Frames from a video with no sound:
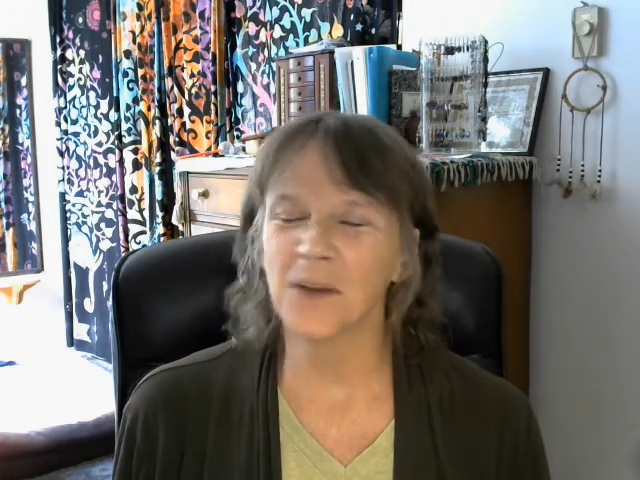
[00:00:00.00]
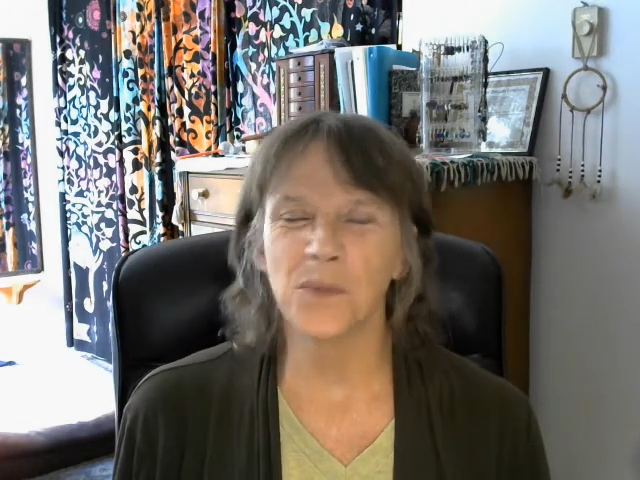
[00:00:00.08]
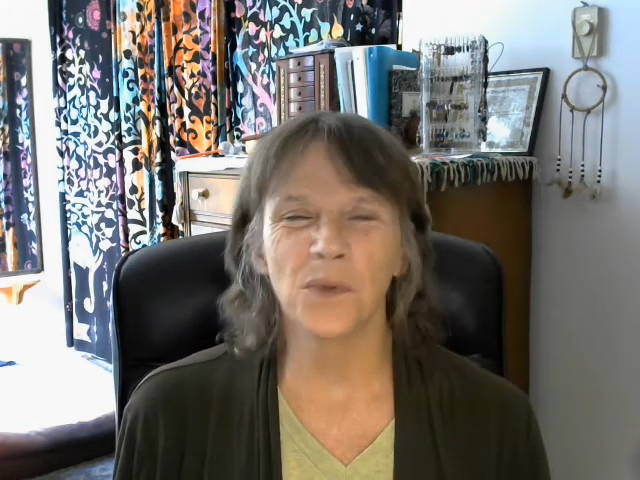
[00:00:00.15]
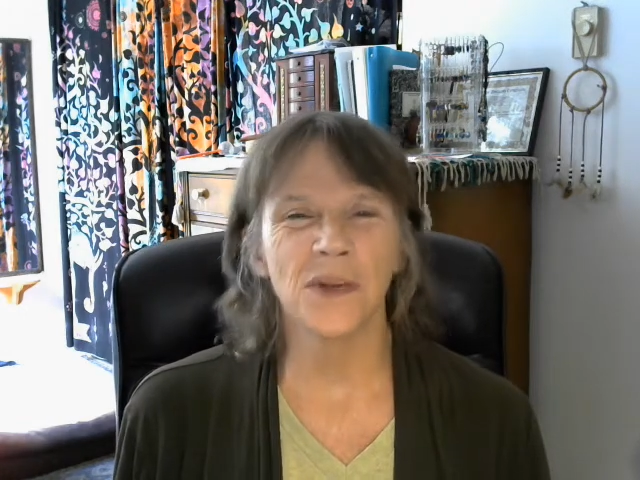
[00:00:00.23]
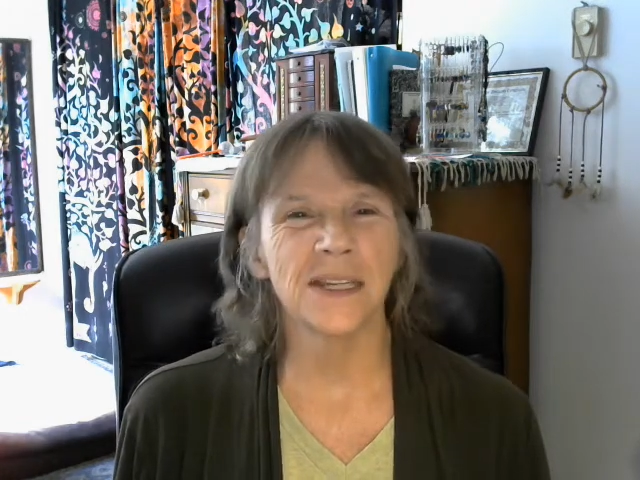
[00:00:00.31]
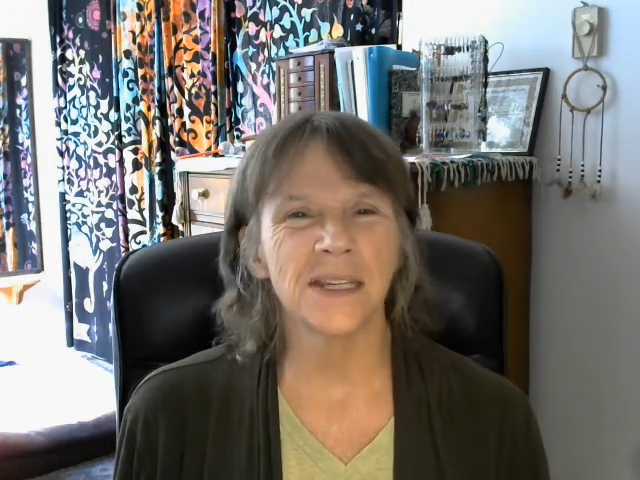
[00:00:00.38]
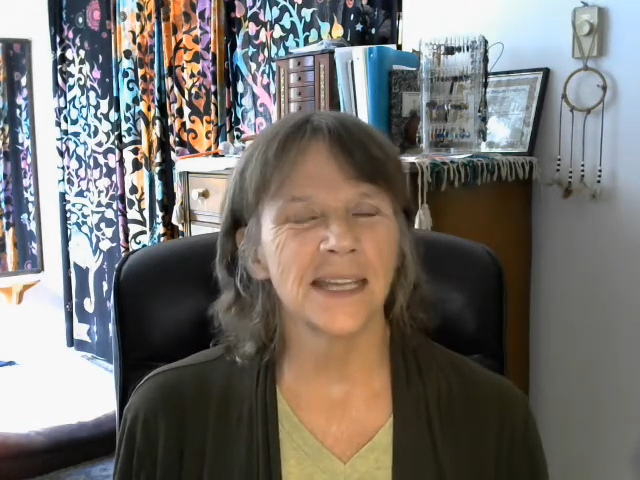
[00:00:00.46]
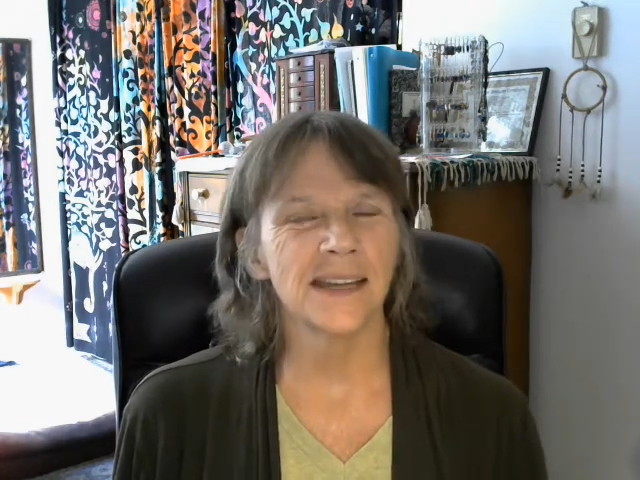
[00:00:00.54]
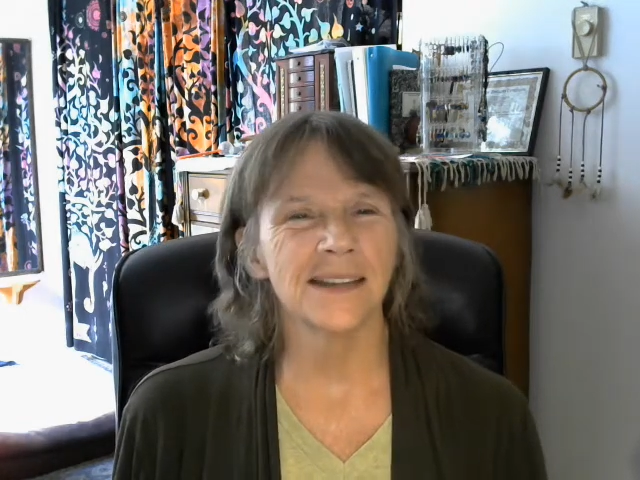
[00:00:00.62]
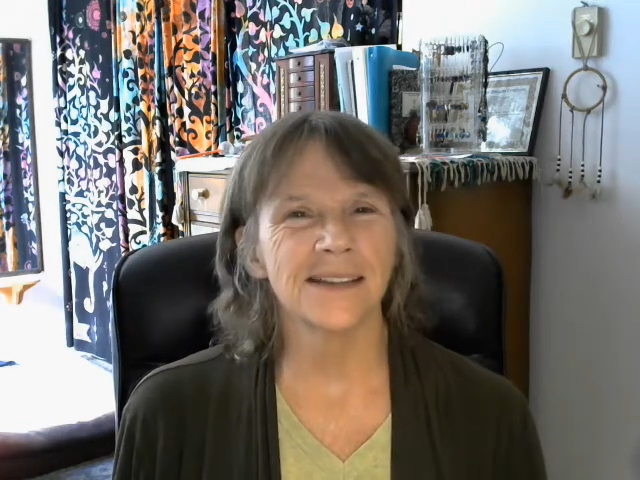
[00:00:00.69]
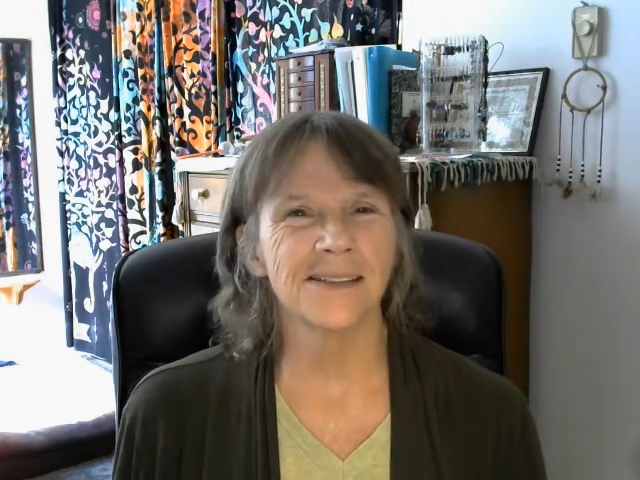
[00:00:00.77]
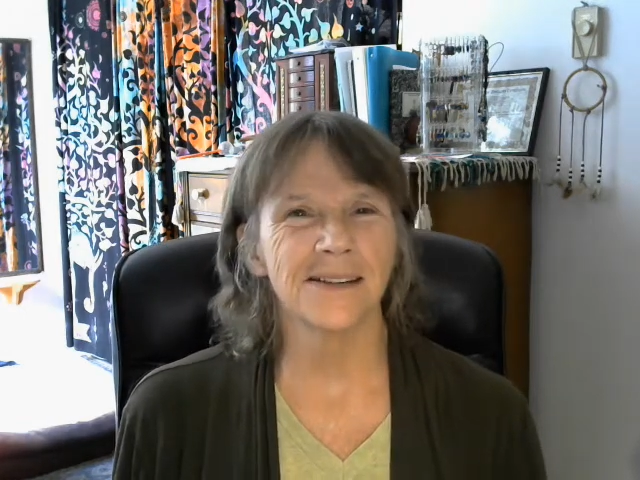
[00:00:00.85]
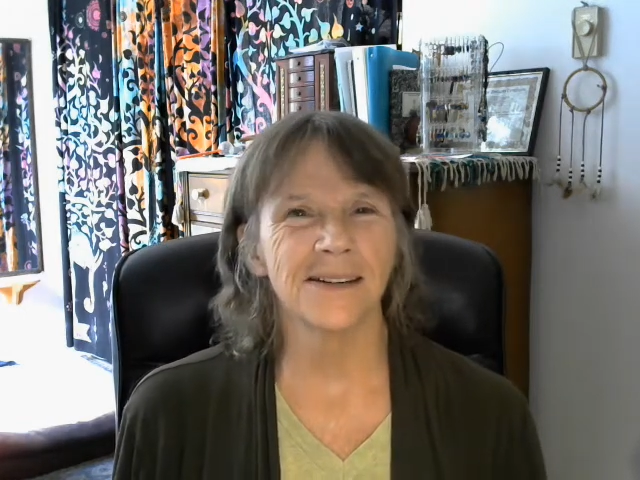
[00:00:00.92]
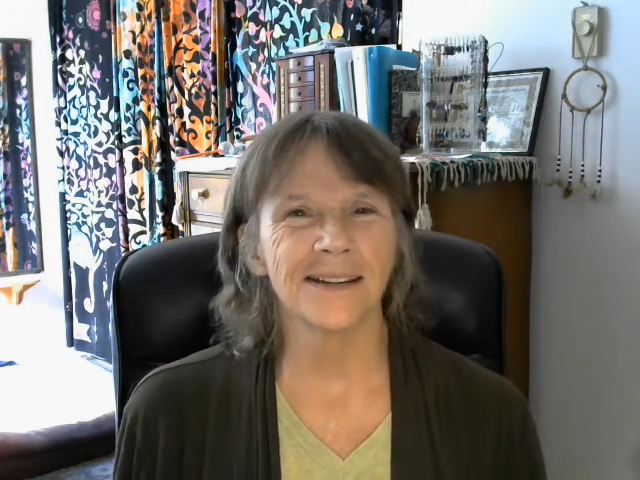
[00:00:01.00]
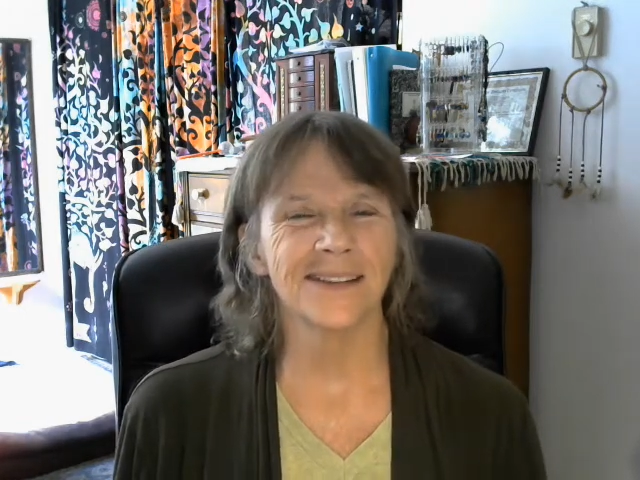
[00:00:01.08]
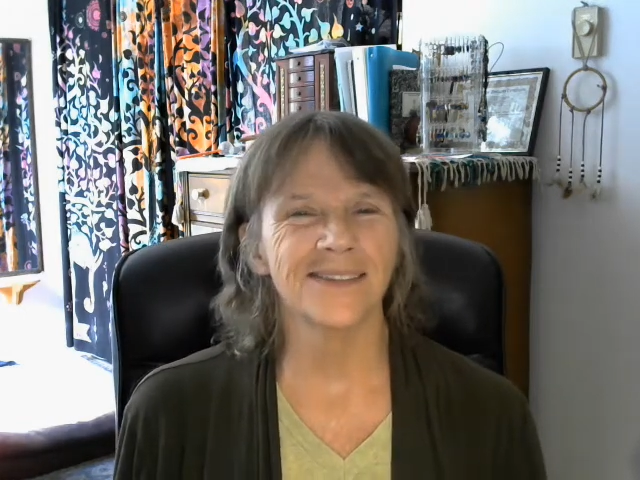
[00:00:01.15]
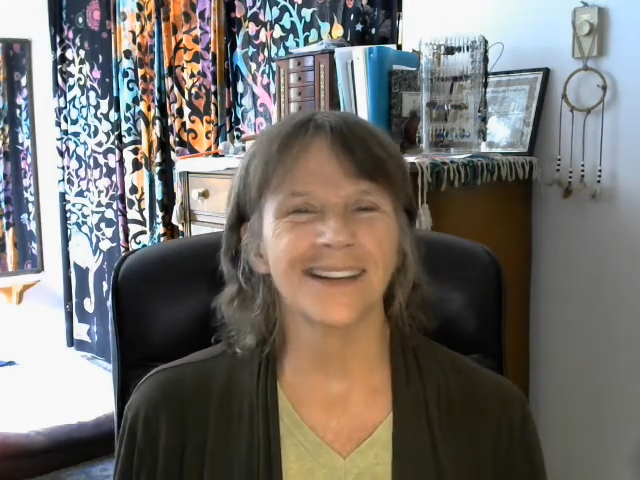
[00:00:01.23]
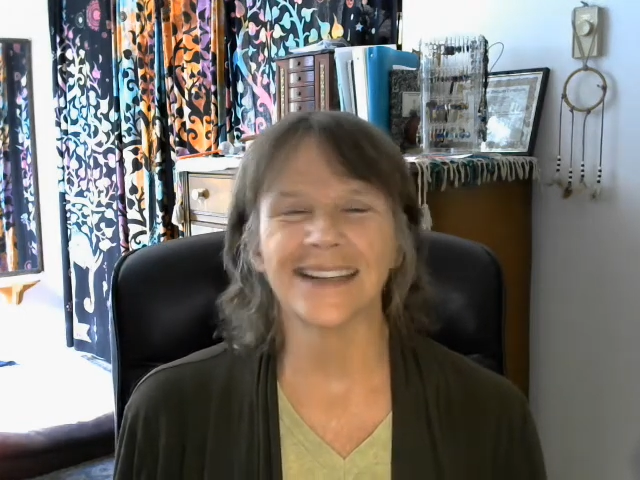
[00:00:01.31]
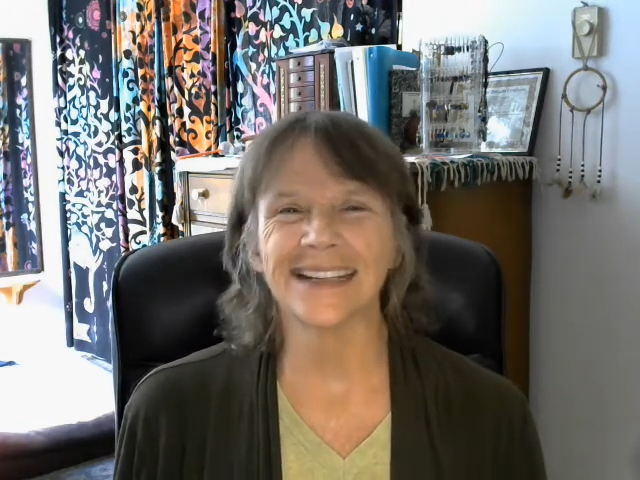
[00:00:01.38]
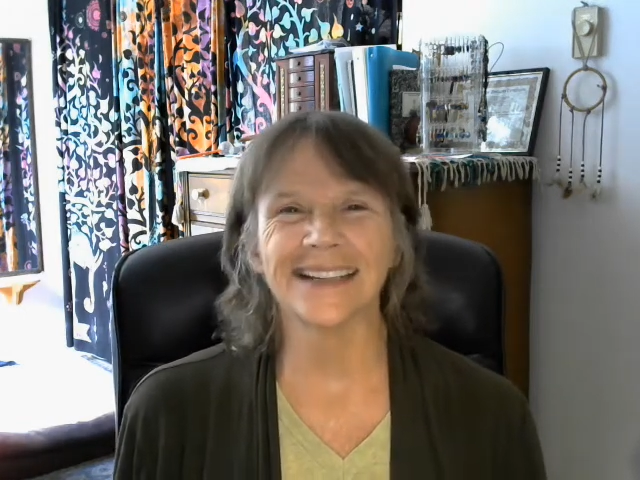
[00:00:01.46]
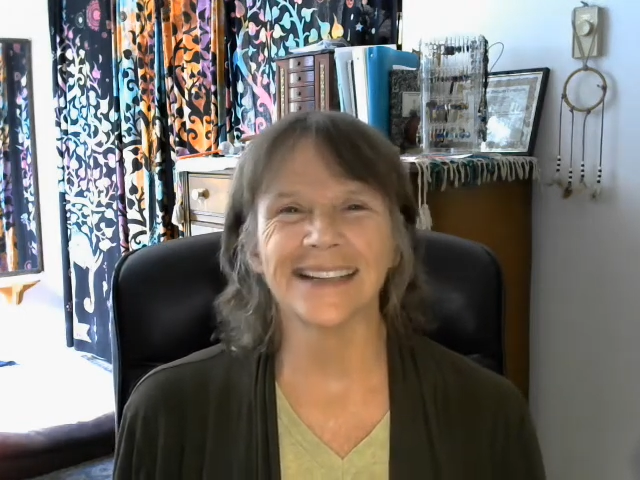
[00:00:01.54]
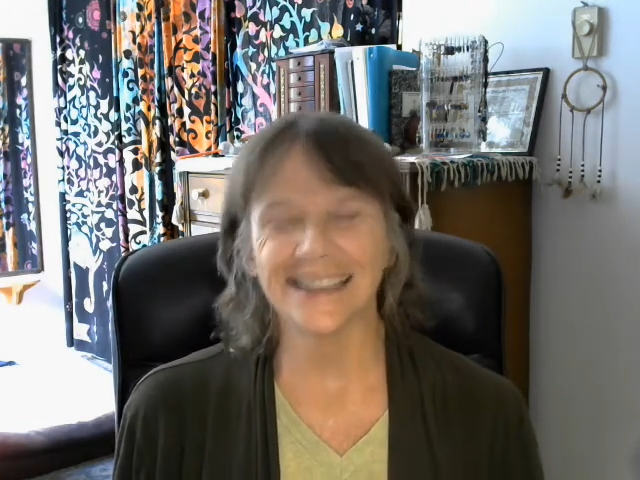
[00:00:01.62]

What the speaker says: up one day and started running.